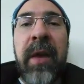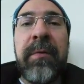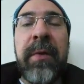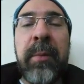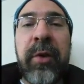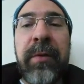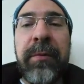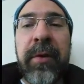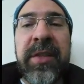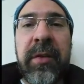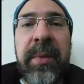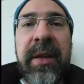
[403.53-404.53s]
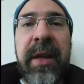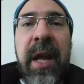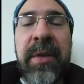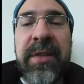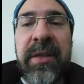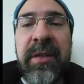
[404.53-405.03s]
February 1st, they'll be in
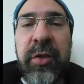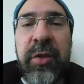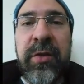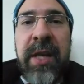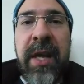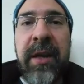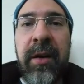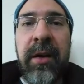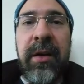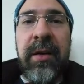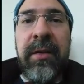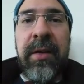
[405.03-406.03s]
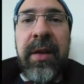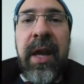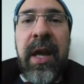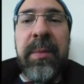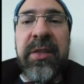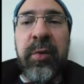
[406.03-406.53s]
Edmonton to take on the
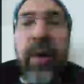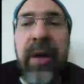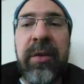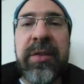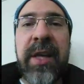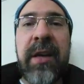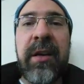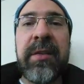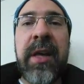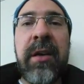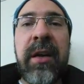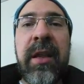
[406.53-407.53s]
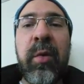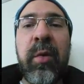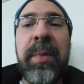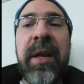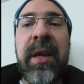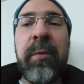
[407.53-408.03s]
Edmonton Oilers. And on Saturday, they
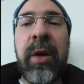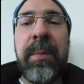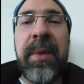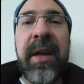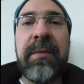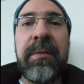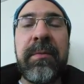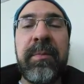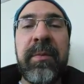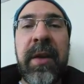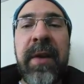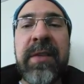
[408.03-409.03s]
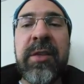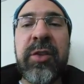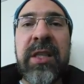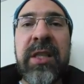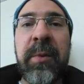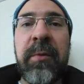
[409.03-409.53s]
will be in Winnipeg to face the
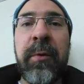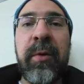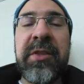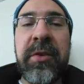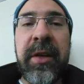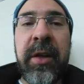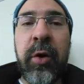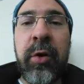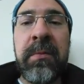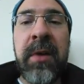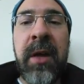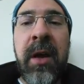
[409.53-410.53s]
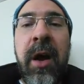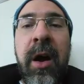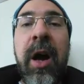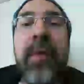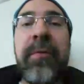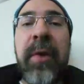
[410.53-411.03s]
Jets before returning home
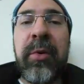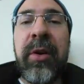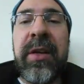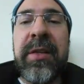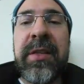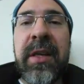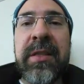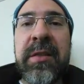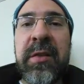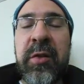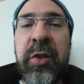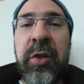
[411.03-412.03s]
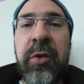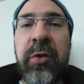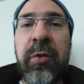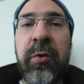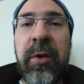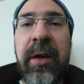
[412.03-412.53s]
on February 6th to
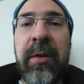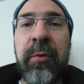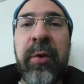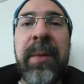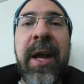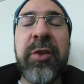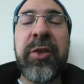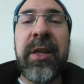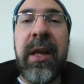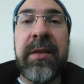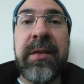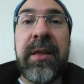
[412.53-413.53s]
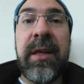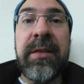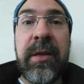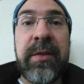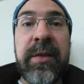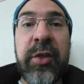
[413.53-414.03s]
rematch against the
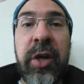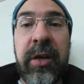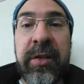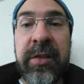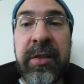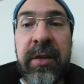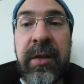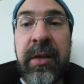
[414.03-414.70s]
San Jose Sharks.